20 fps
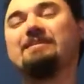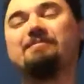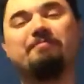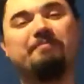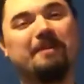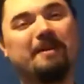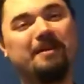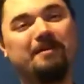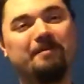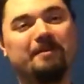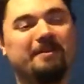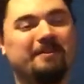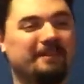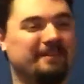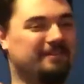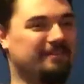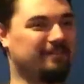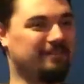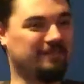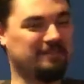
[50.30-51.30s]
maybe.
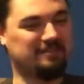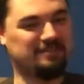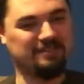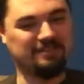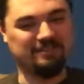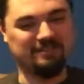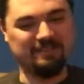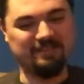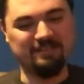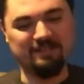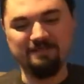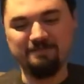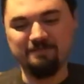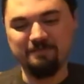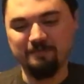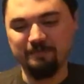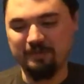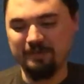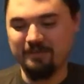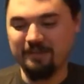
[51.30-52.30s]
Let's let's just see.
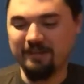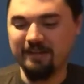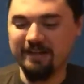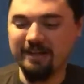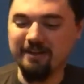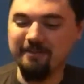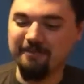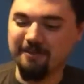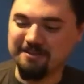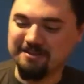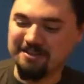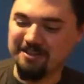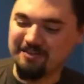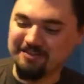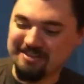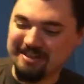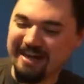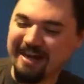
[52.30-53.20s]
Let's not get ahead of ourselves